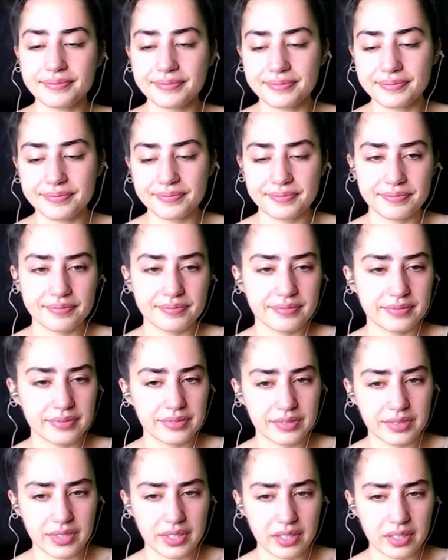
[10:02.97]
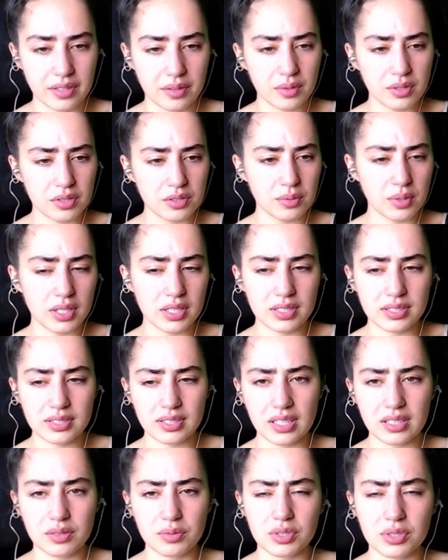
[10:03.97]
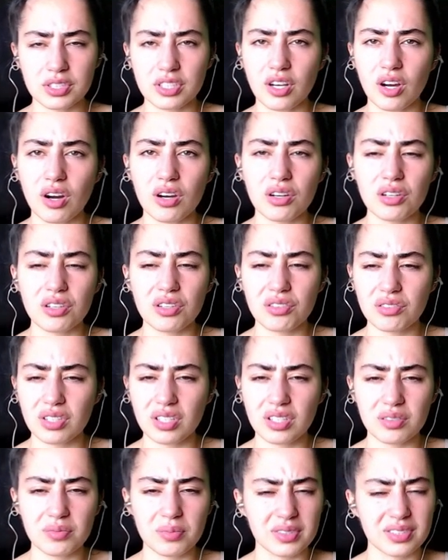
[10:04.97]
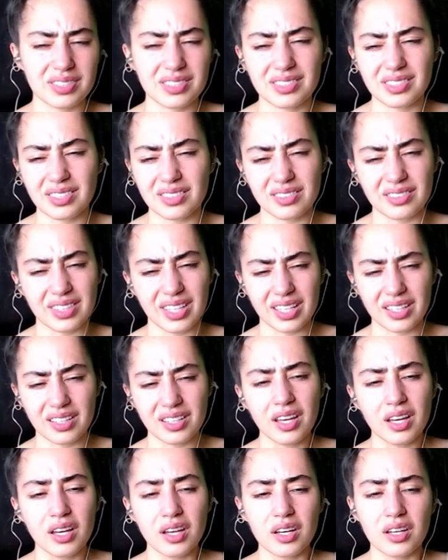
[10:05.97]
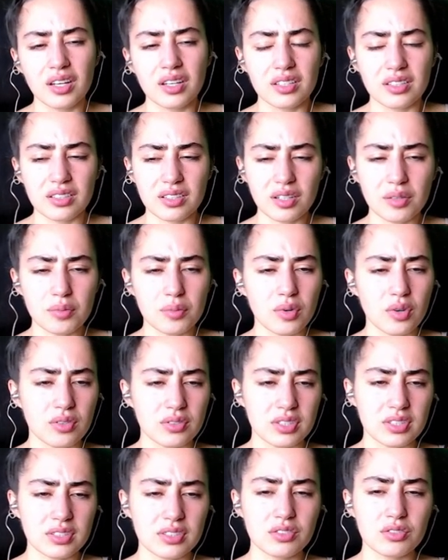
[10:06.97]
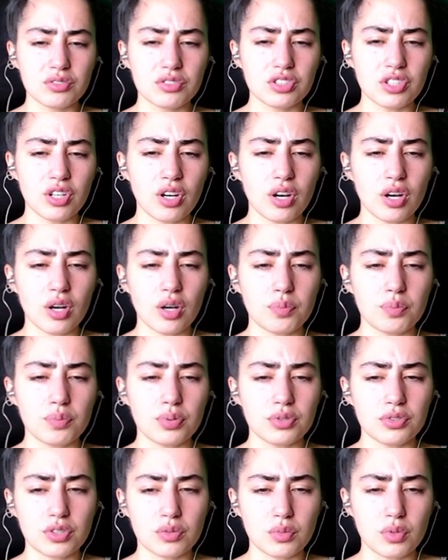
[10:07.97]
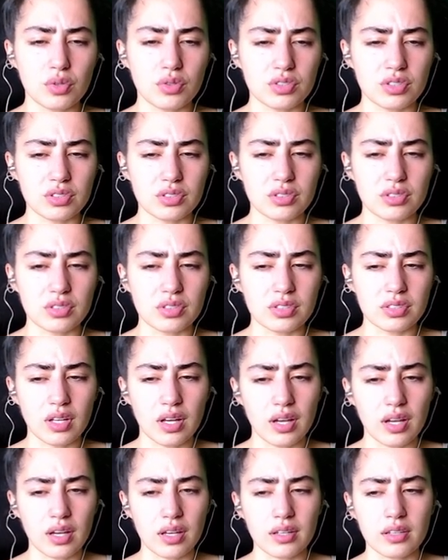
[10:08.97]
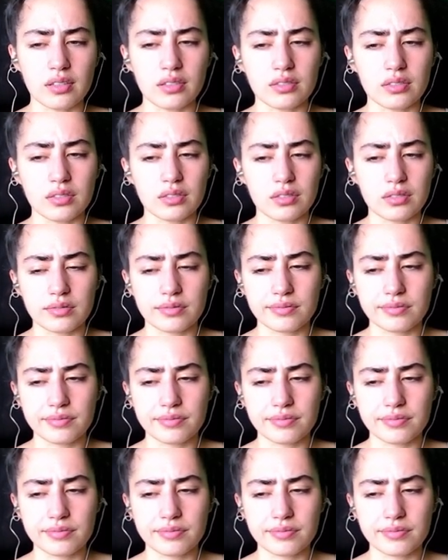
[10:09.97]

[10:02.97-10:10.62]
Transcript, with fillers: Mm. Yeah, I wonder why he said there Was the arguing? But still, like, come on, this is your job. Put your emotions to the side, and you know.